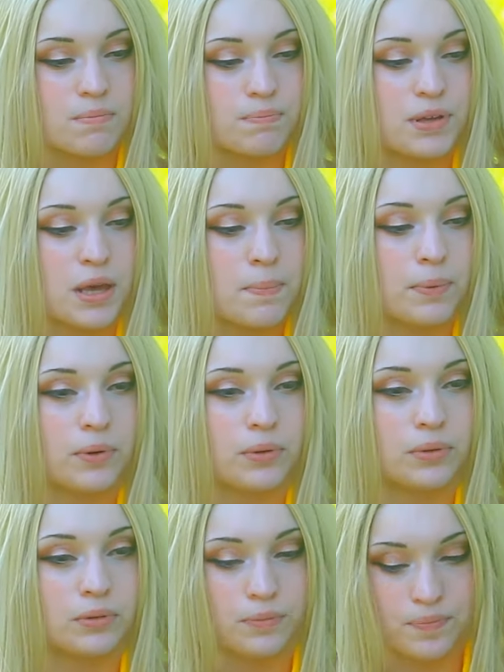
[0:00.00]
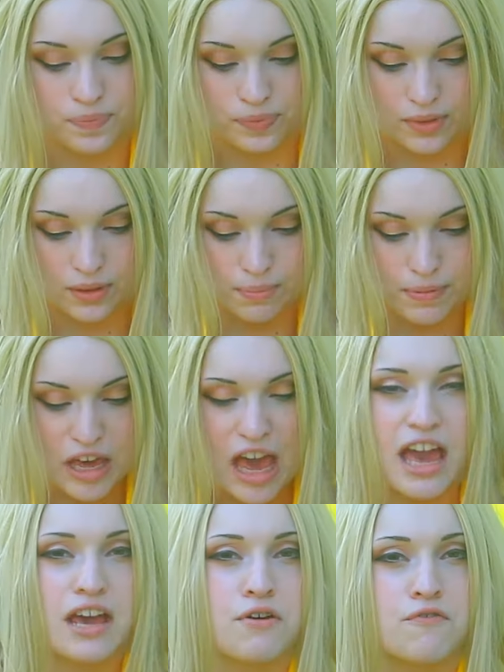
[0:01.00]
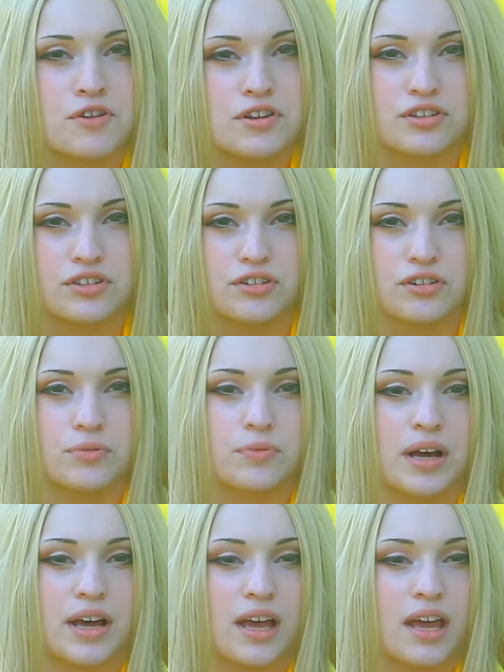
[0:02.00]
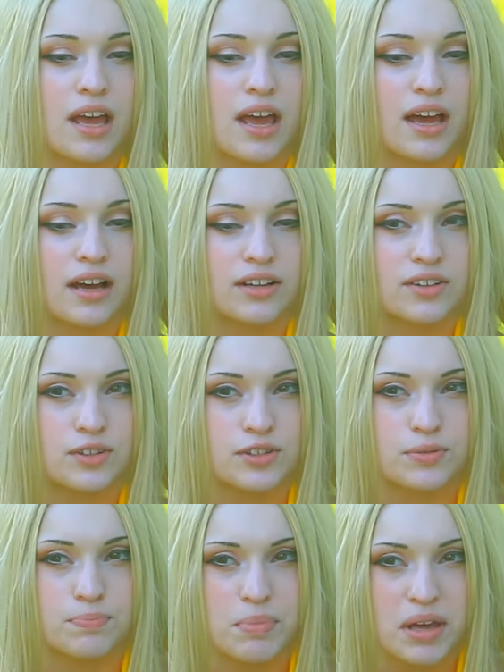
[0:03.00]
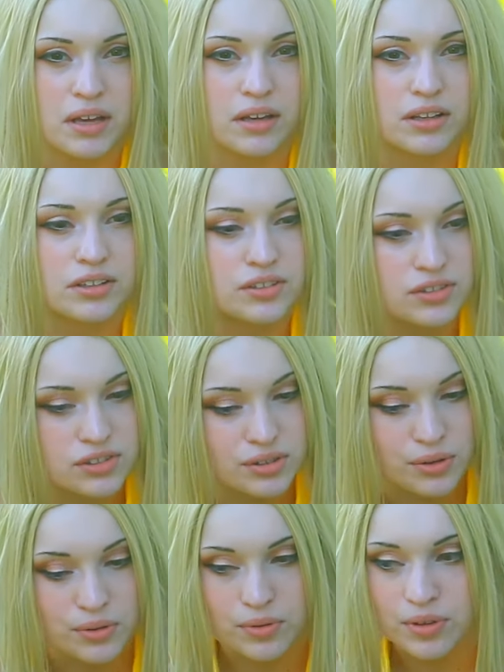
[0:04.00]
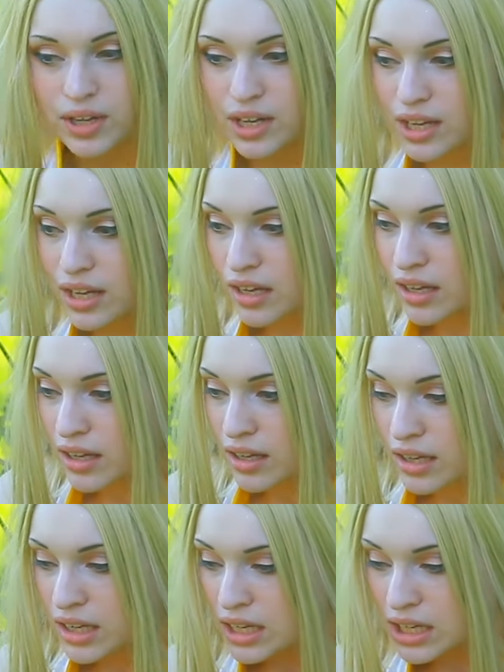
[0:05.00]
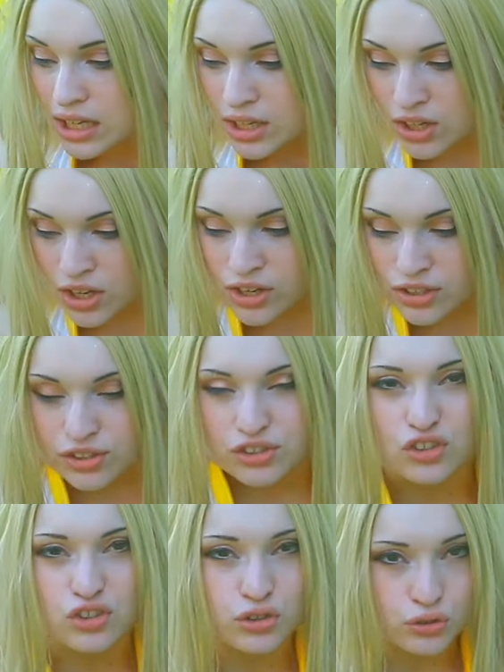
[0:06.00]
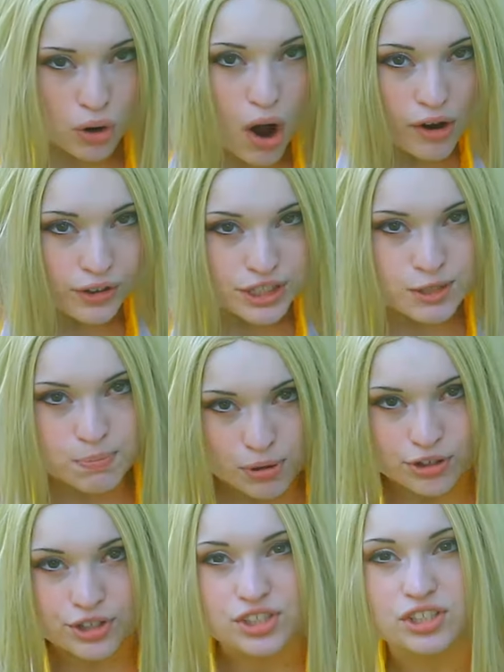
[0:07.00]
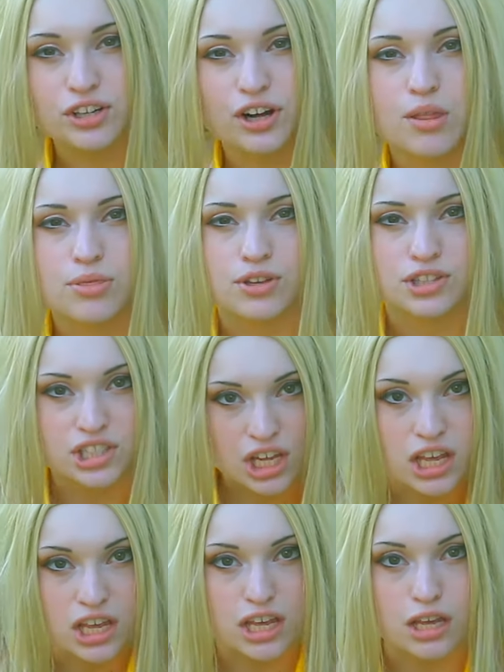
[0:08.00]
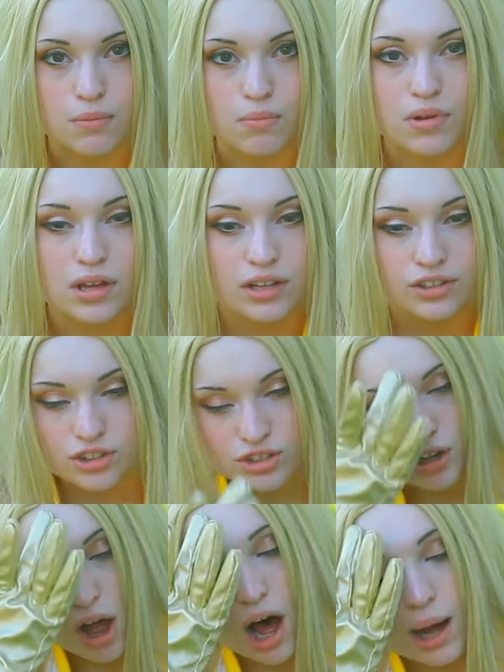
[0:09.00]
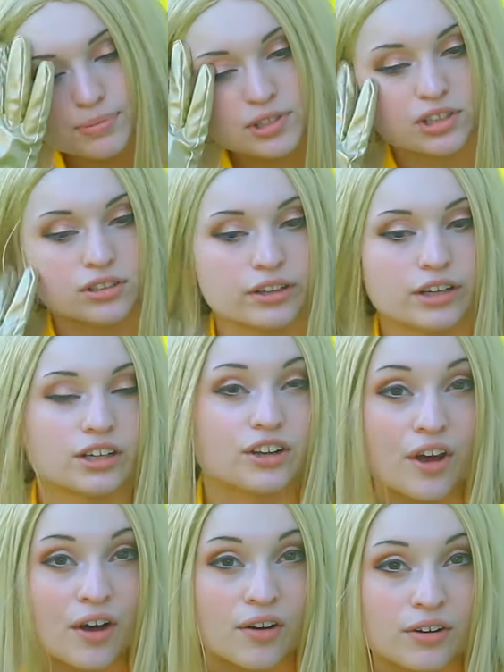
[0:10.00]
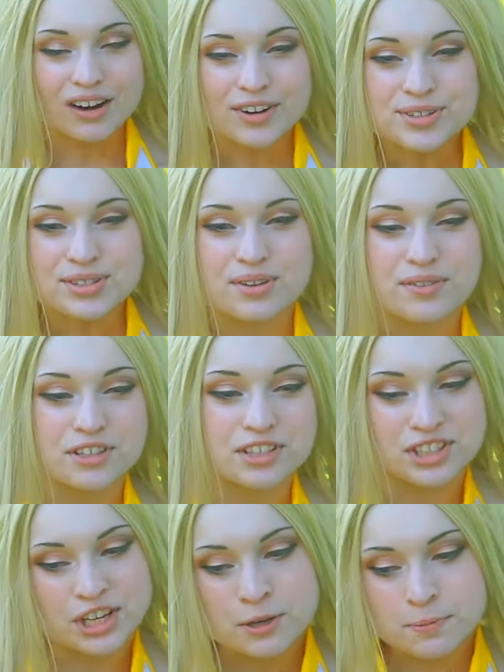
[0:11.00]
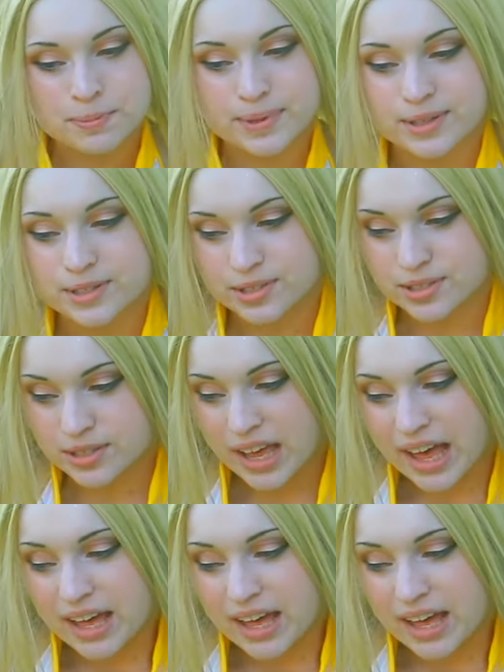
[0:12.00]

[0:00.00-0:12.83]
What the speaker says: people behave in a certain way and make it so he's the strongest person on the team. Just optically, you know? Also, the Deep is